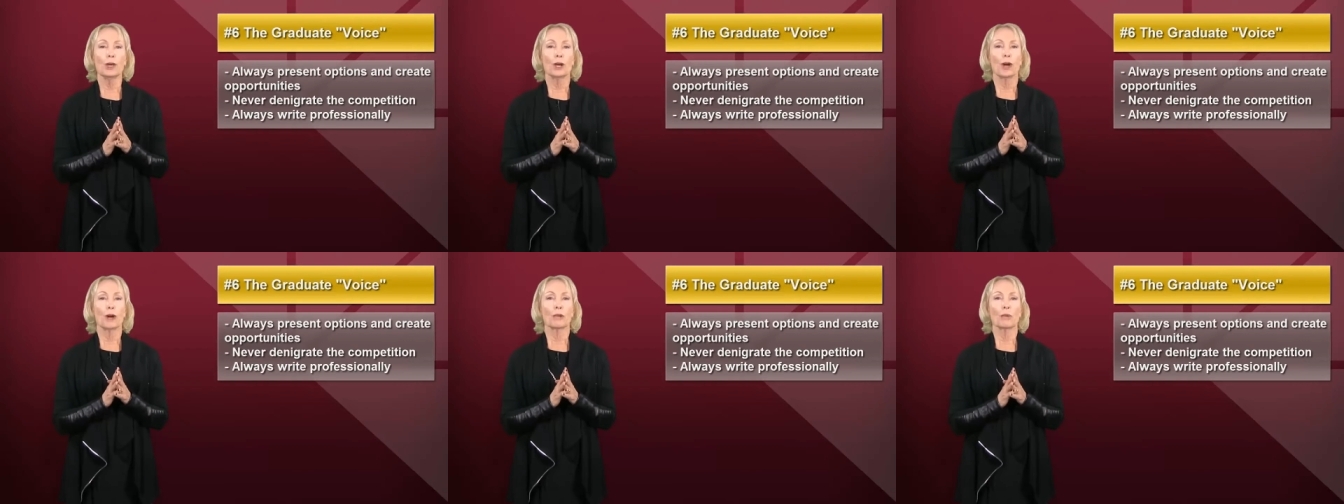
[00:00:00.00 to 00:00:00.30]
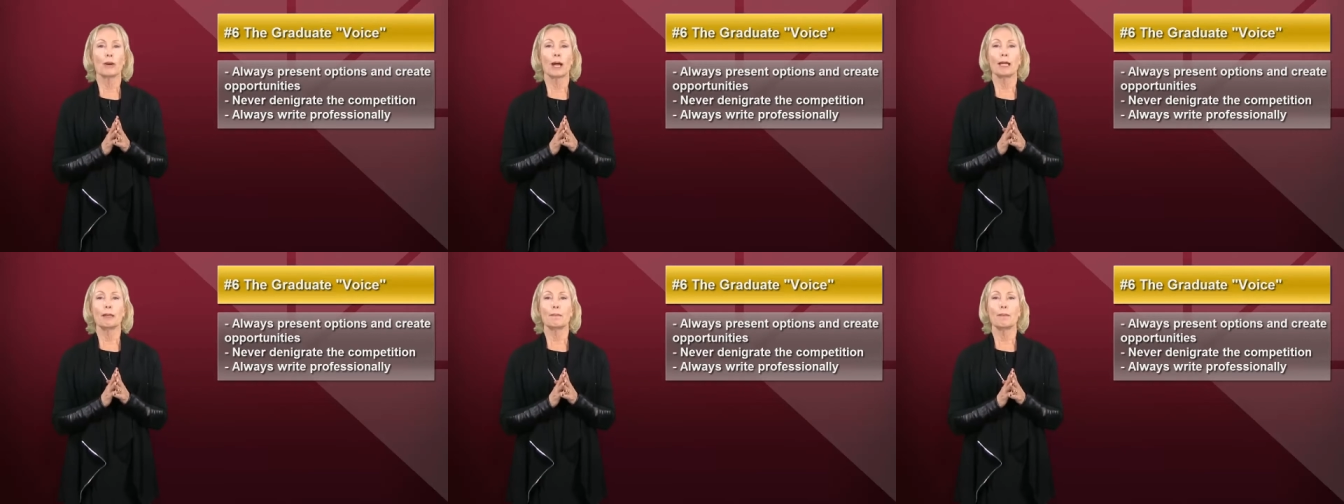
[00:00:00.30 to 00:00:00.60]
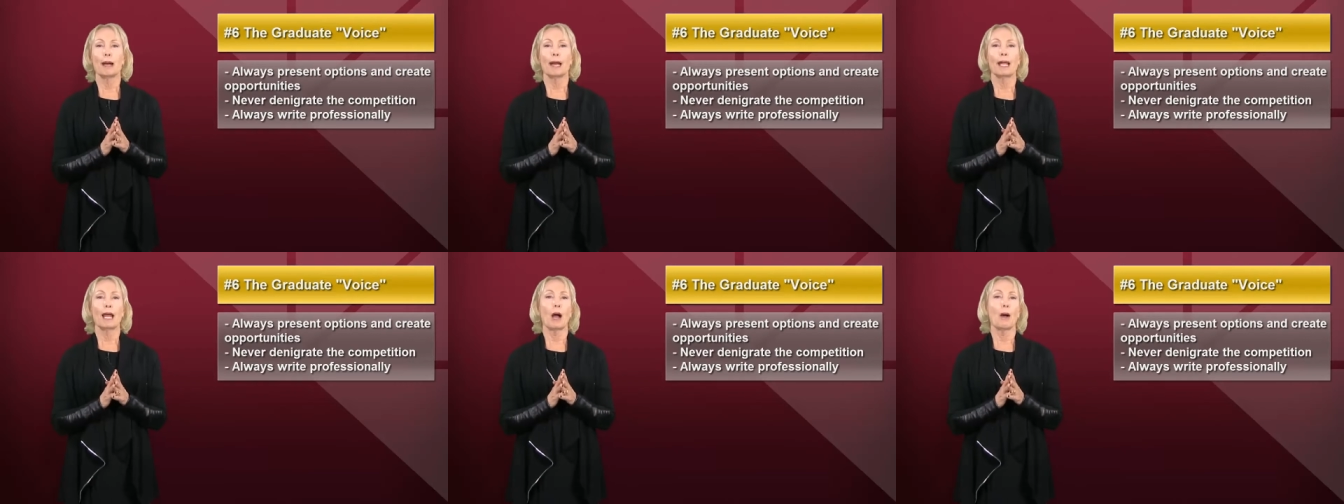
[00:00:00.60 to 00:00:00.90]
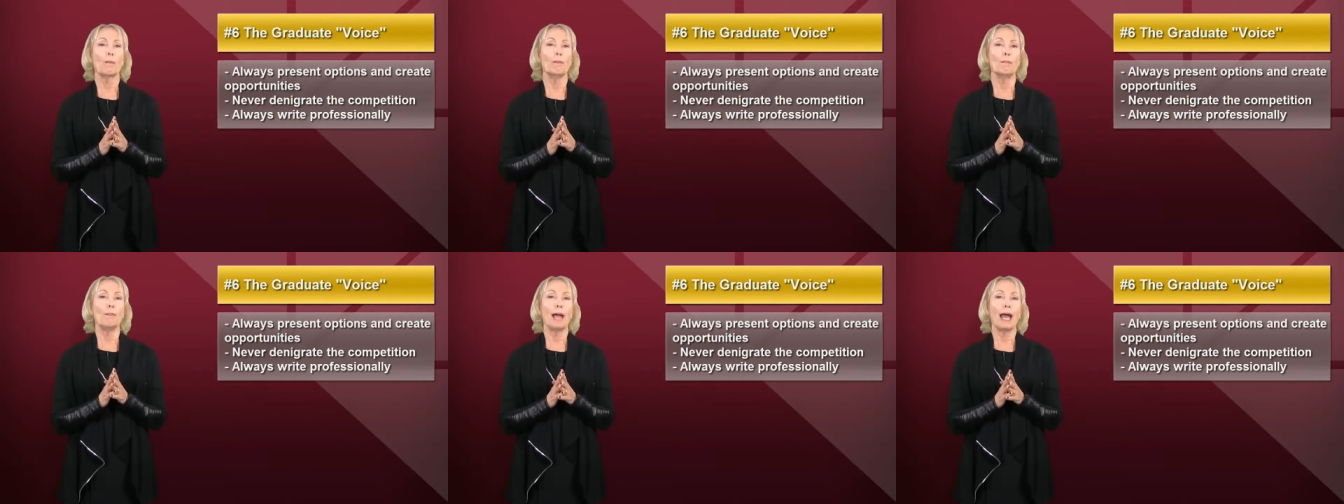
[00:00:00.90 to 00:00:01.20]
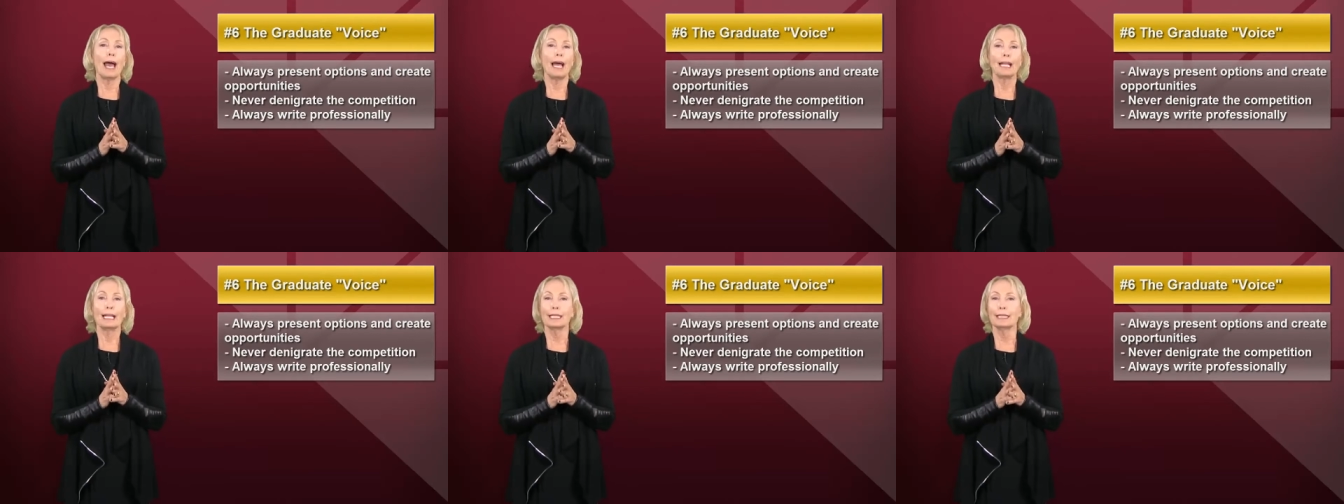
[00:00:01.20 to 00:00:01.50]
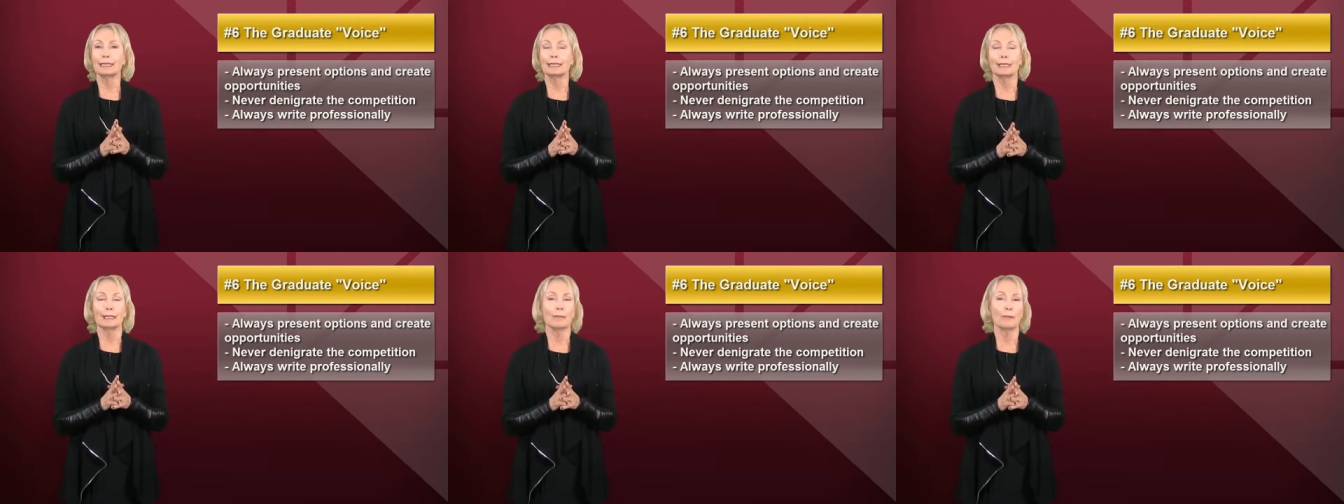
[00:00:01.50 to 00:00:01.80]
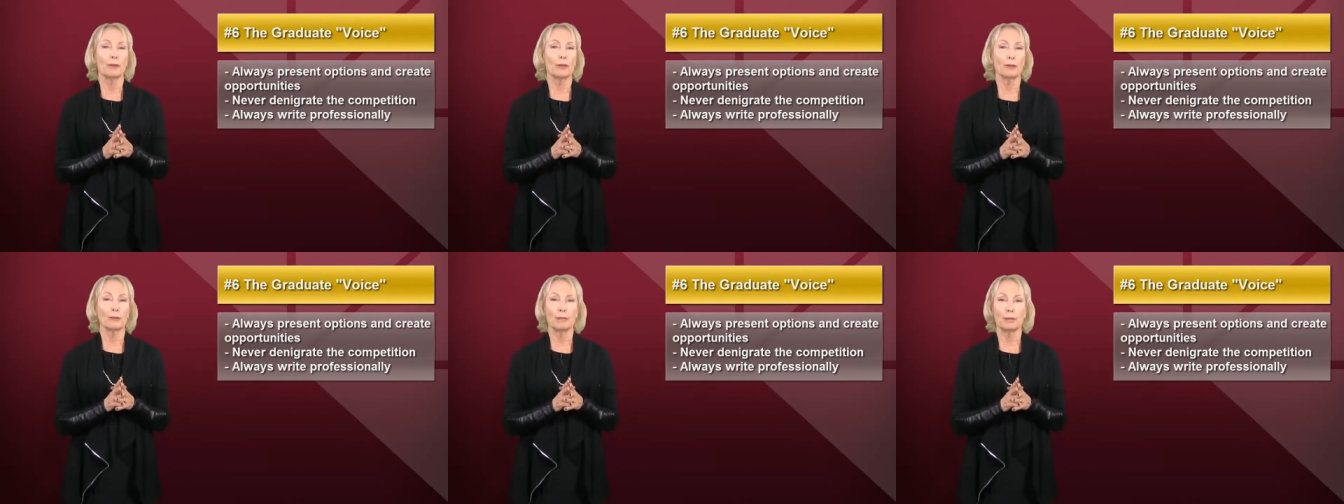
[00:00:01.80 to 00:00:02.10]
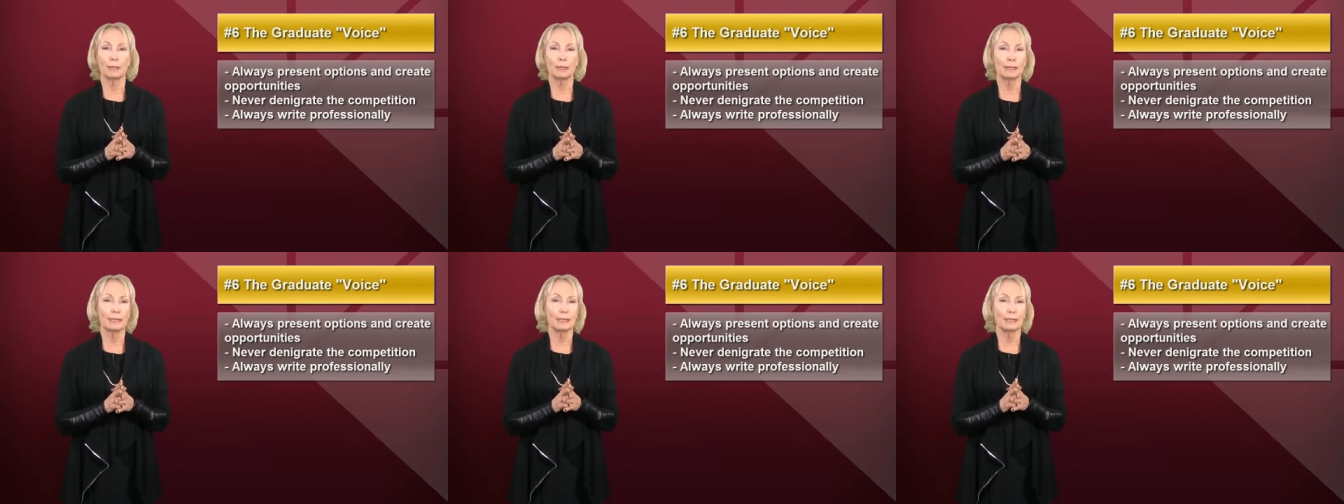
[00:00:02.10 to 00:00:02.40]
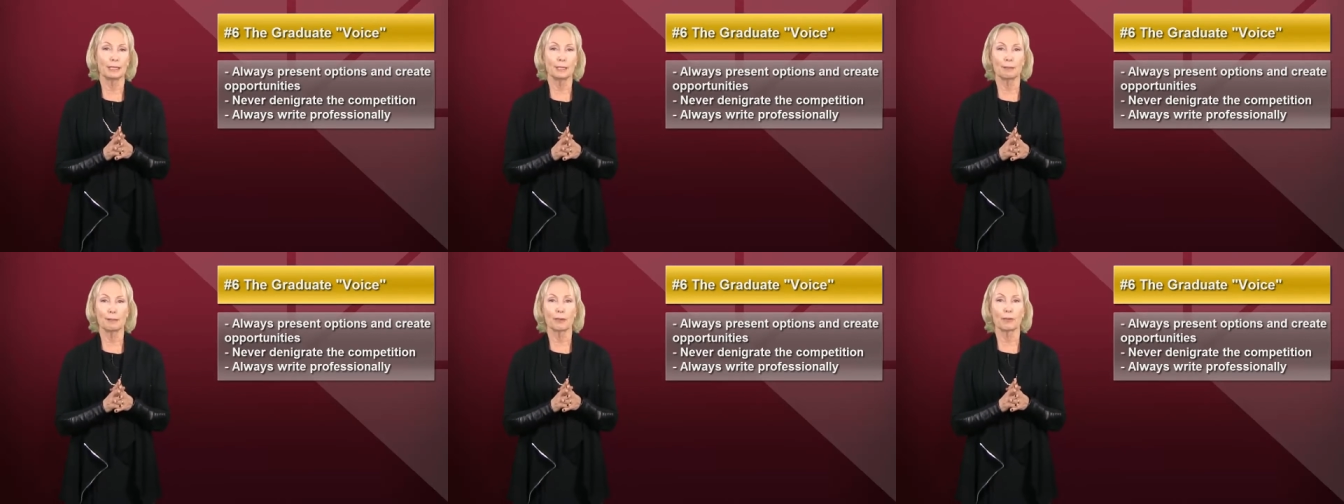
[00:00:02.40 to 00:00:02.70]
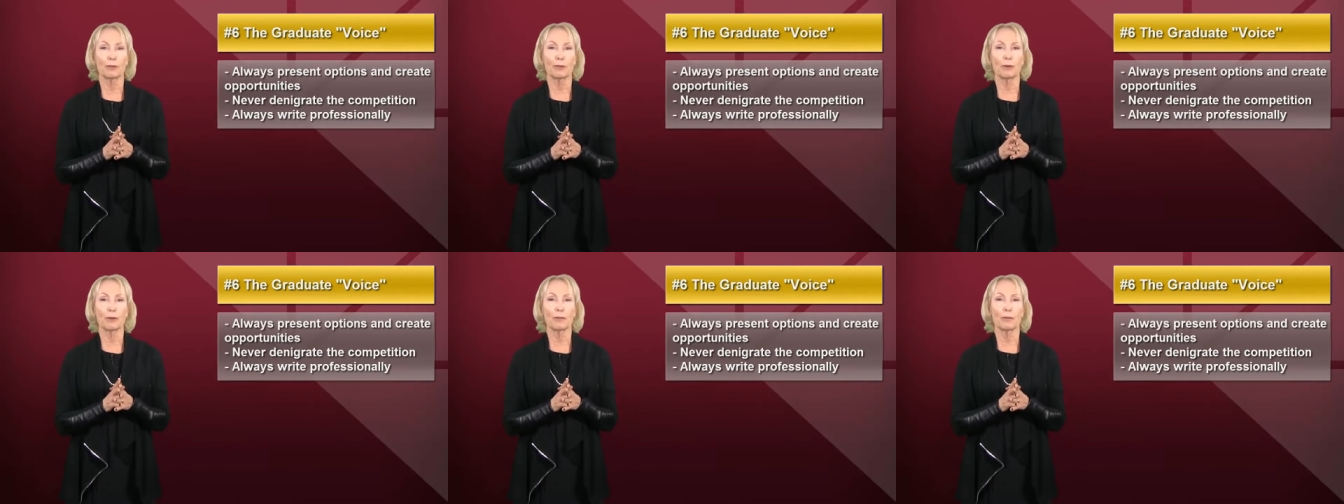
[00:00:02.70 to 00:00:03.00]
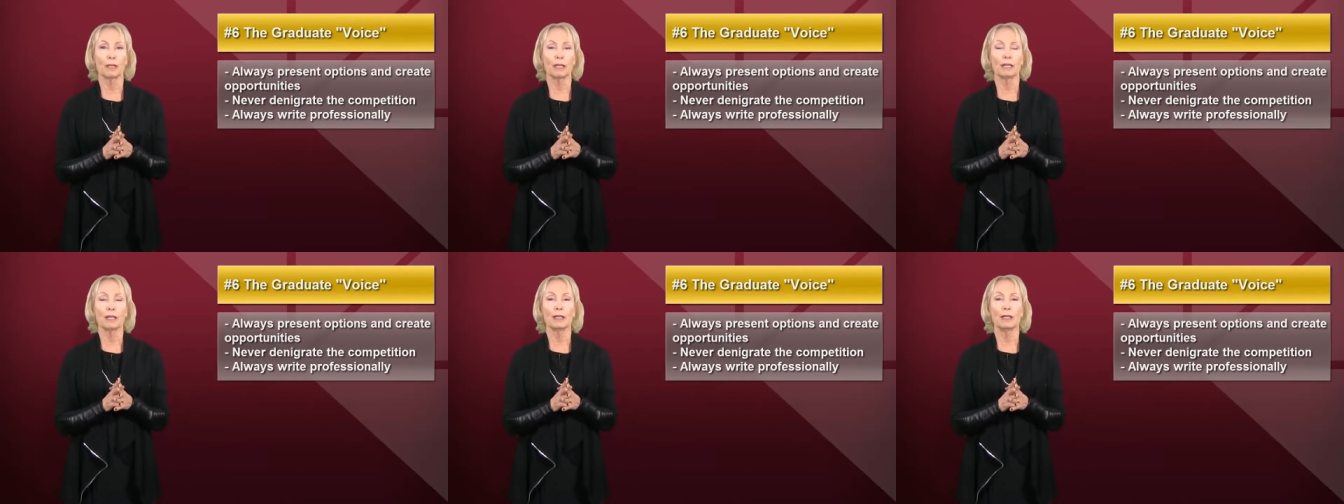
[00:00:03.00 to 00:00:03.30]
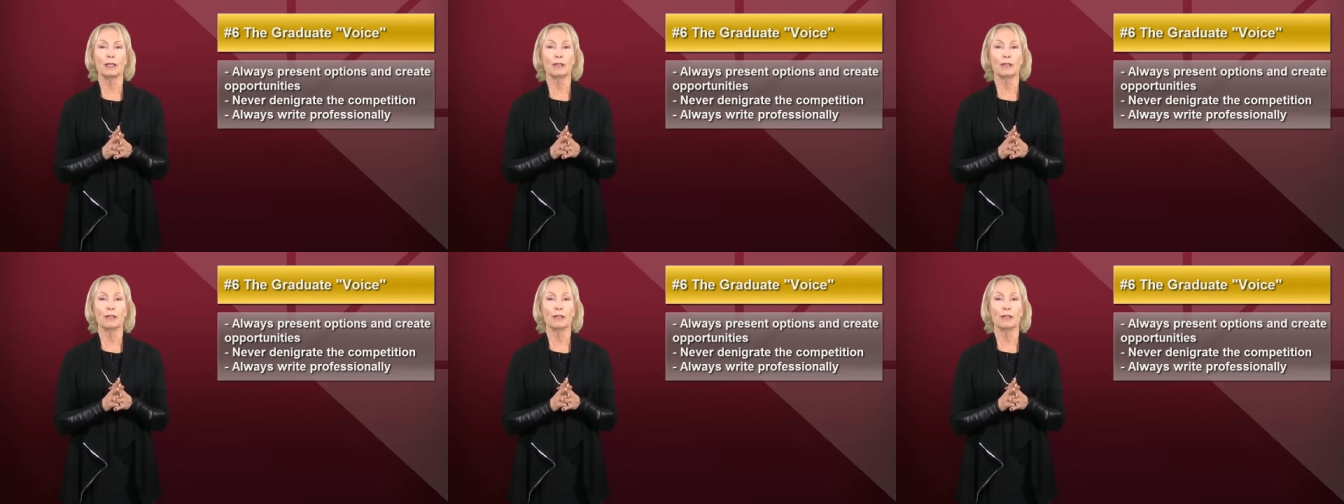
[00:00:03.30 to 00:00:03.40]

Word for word: or write about how badly some other business is performing.